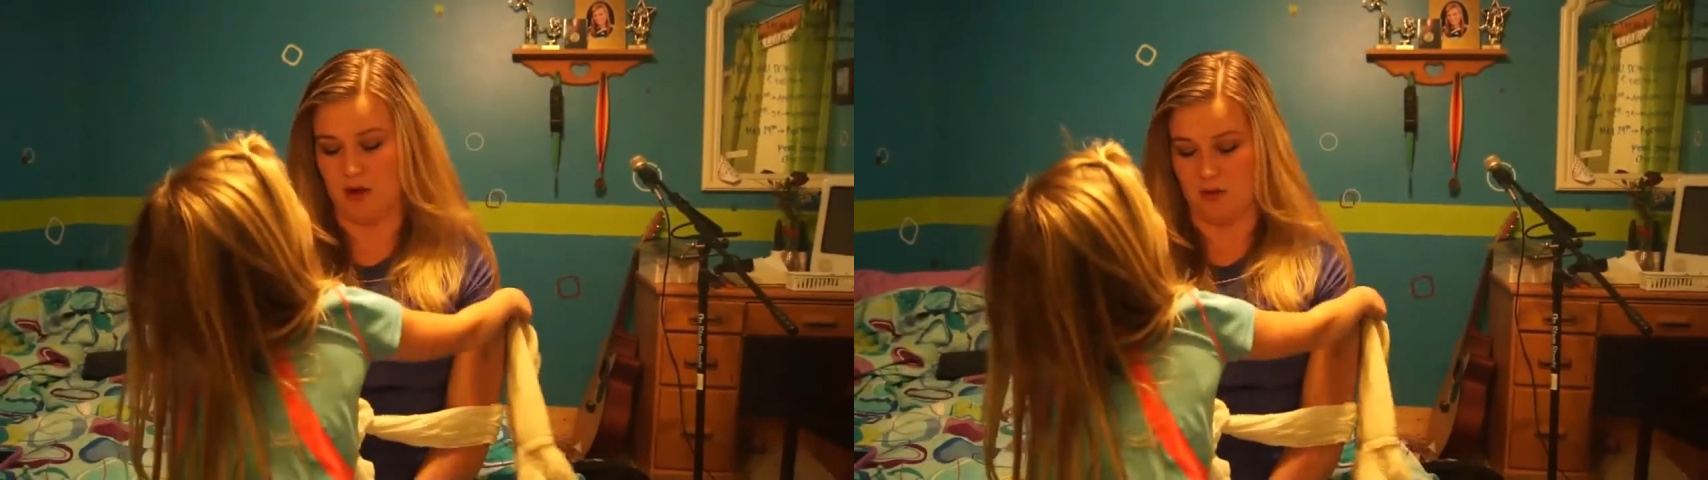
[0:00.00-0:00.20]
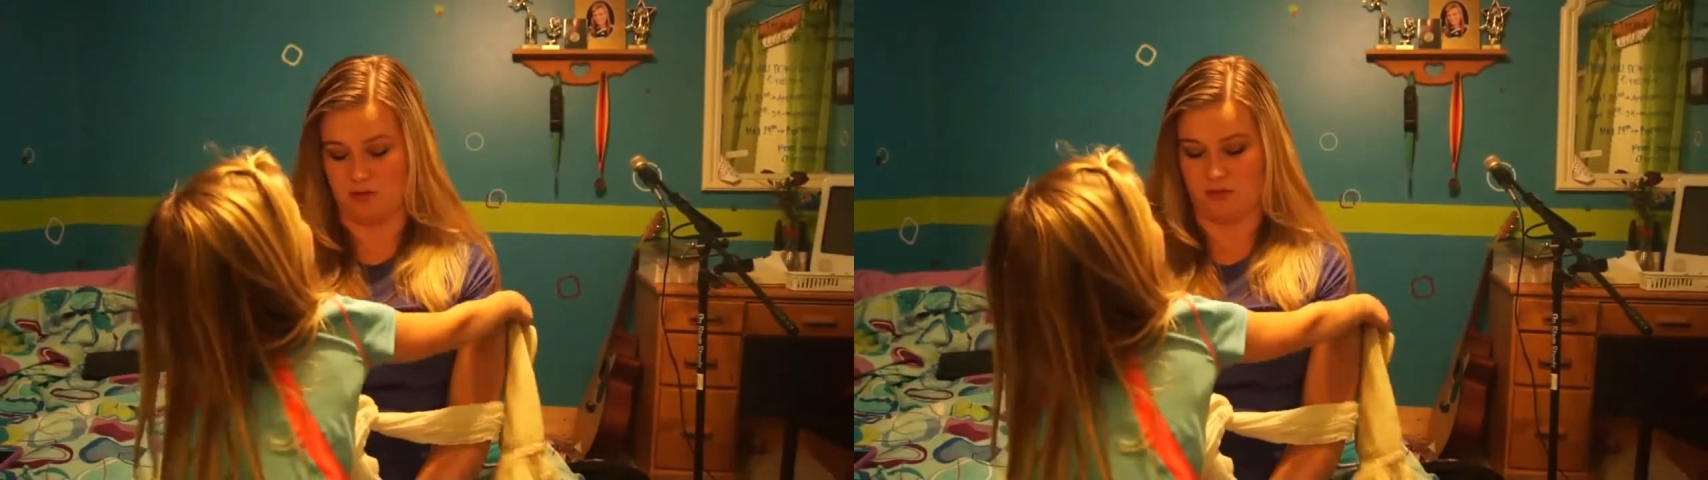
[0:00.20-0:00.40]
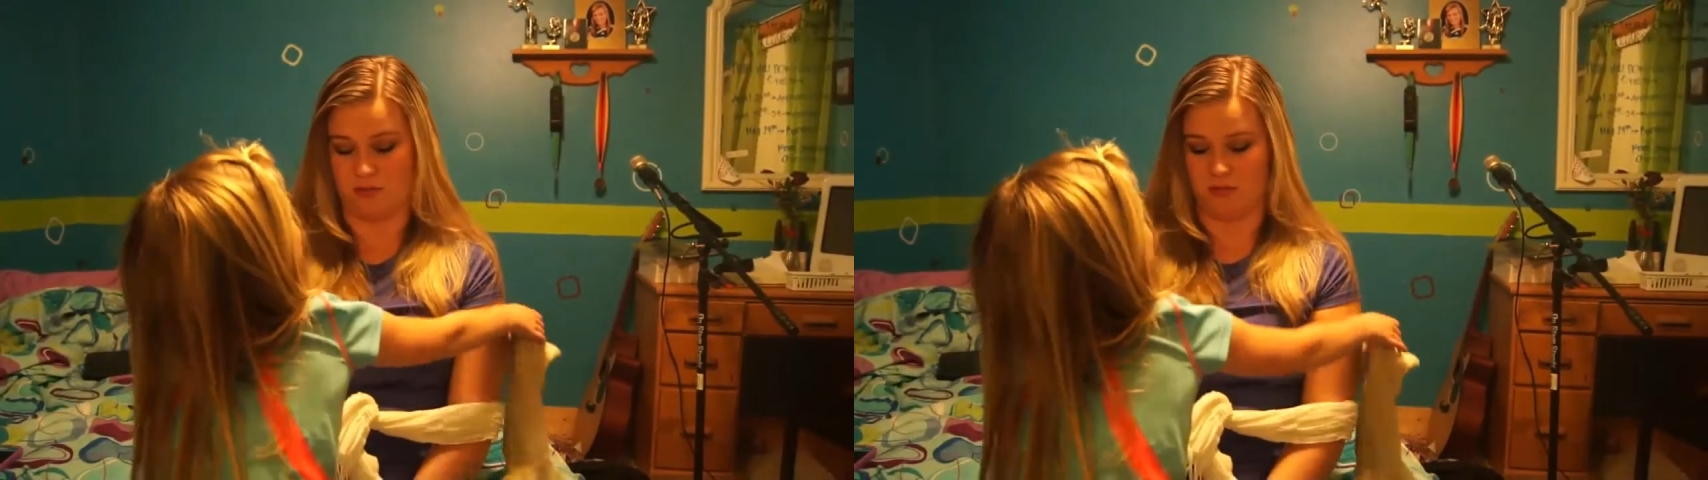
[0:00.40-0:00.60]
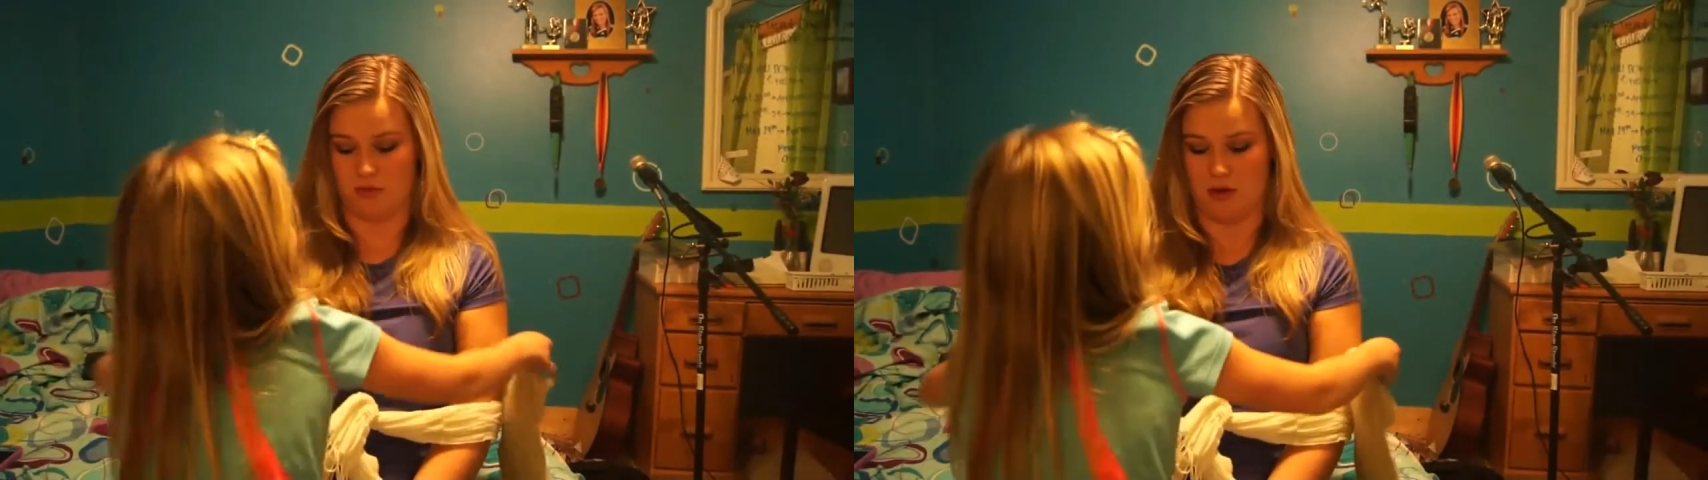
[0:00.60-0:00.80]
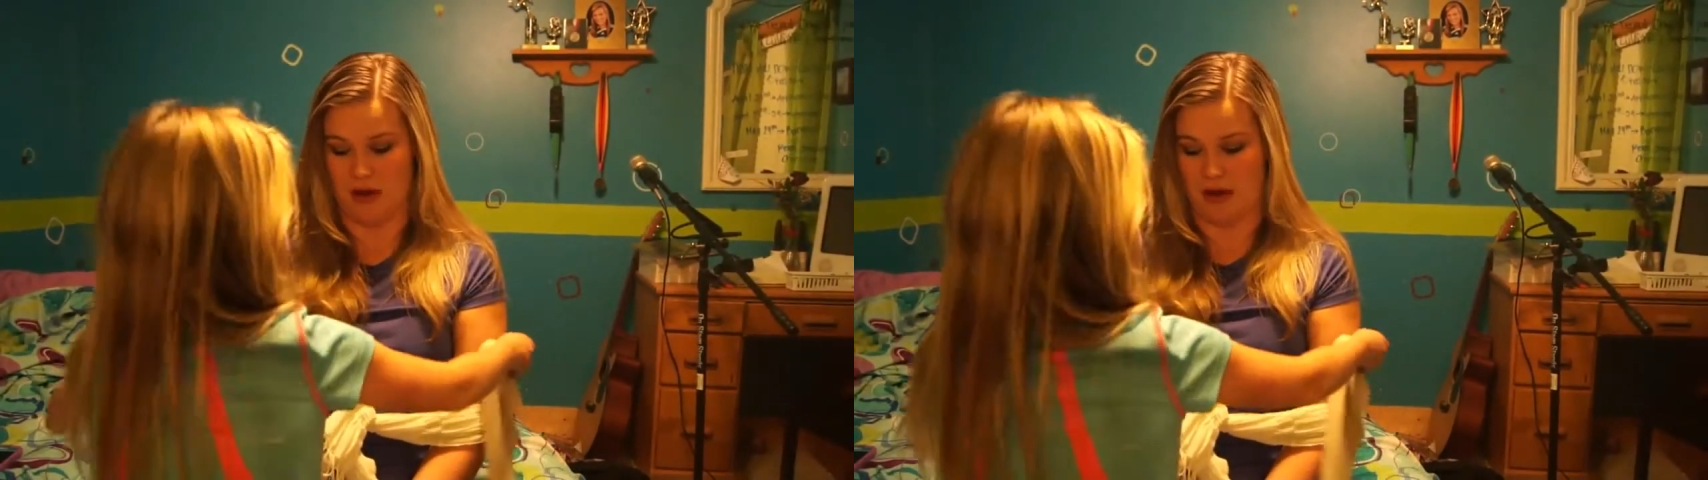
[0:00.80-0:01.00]
Oh,
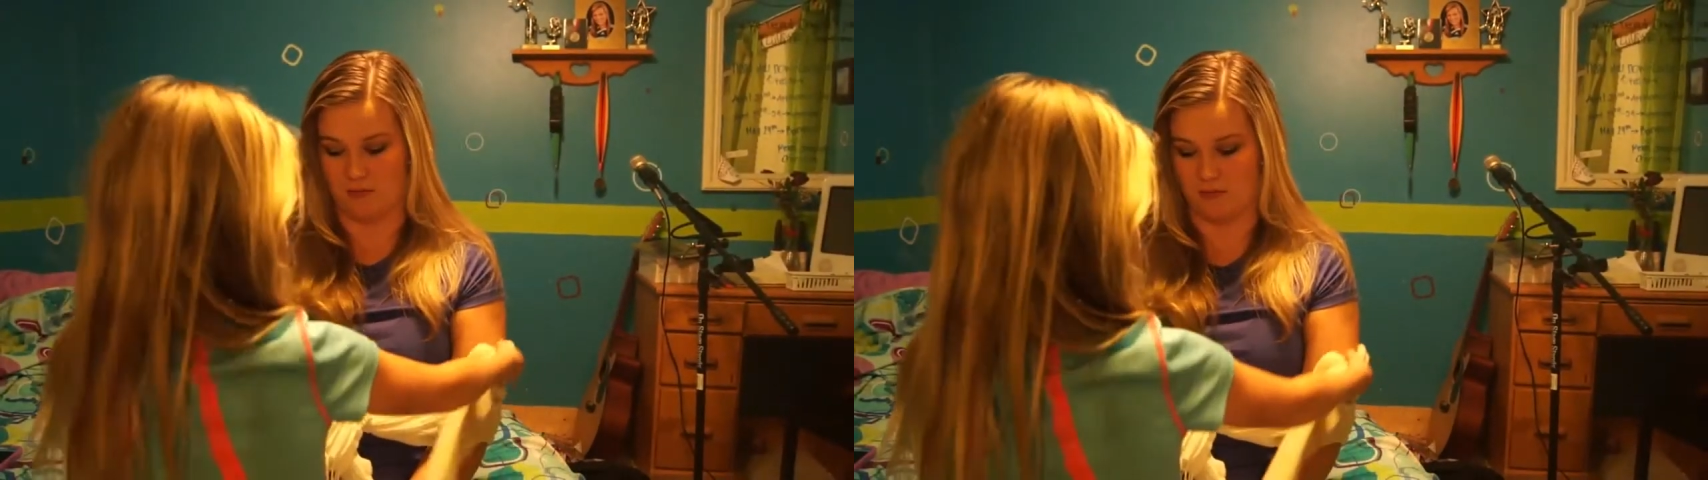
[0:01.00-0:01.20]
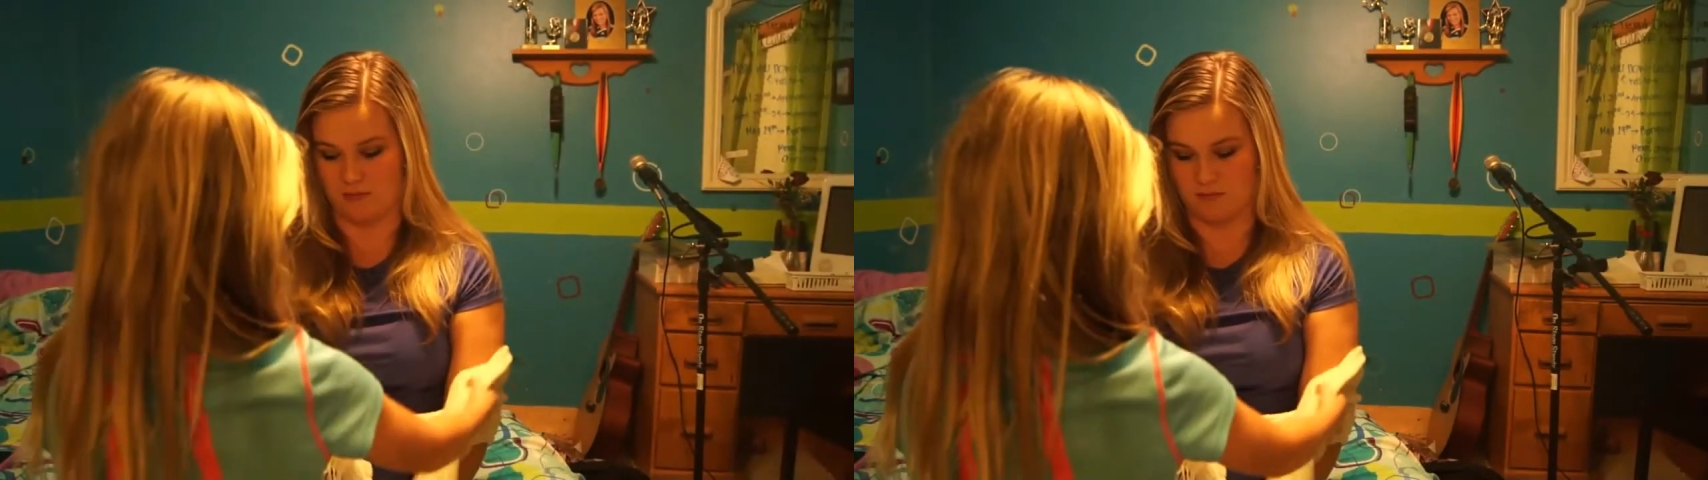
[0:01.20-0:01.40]
okay.